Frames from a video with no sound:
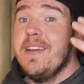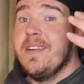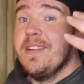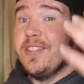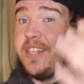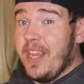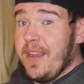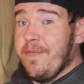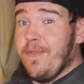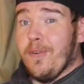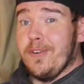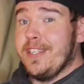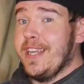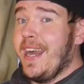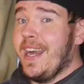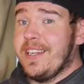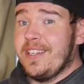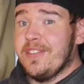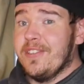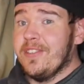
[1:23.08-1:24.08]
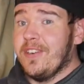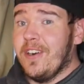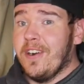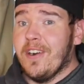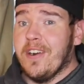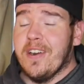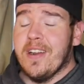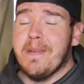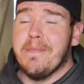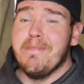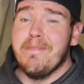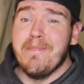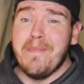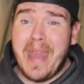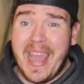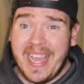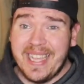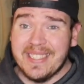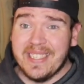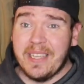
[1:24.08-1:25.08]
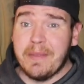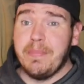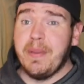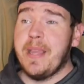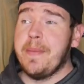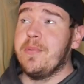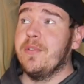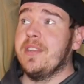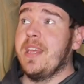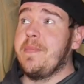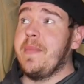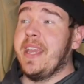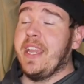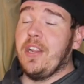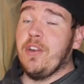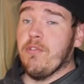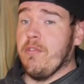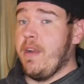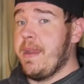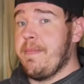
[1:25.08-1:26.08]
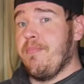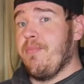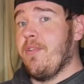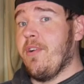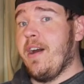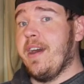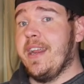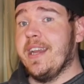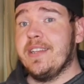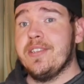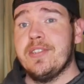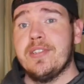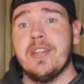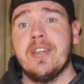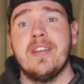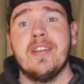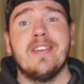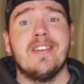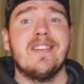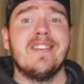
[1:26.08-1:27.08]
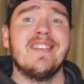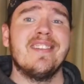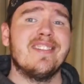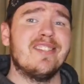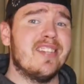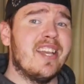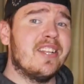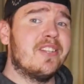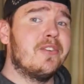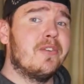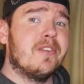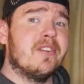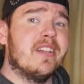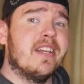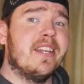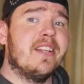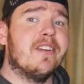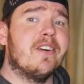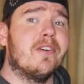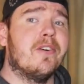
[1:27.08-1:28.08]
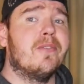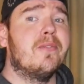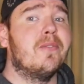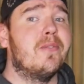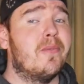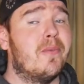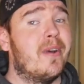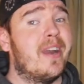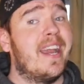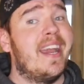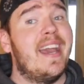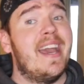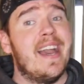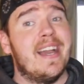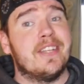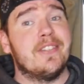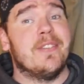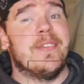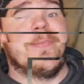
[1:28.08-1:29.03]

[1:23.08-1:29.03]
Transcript: JM4 Tactical are amazing people. They make great products. Stay tuned to let you know what I actually